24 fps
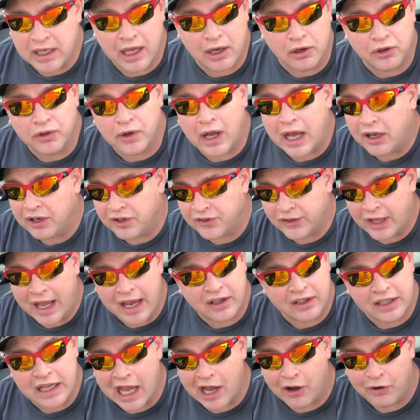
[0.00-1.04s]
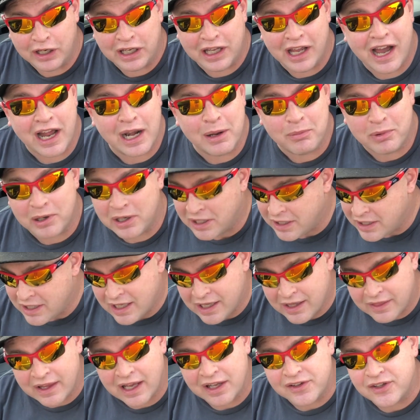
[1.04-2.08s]
I don't know exactly how I got it, but
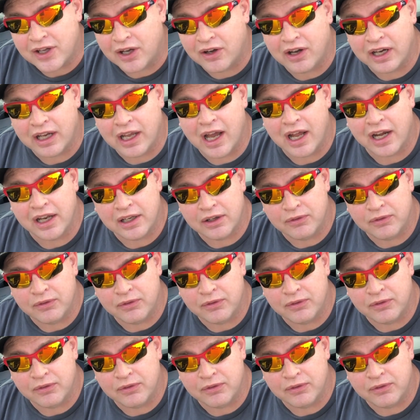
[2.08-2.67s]
that's how I got it.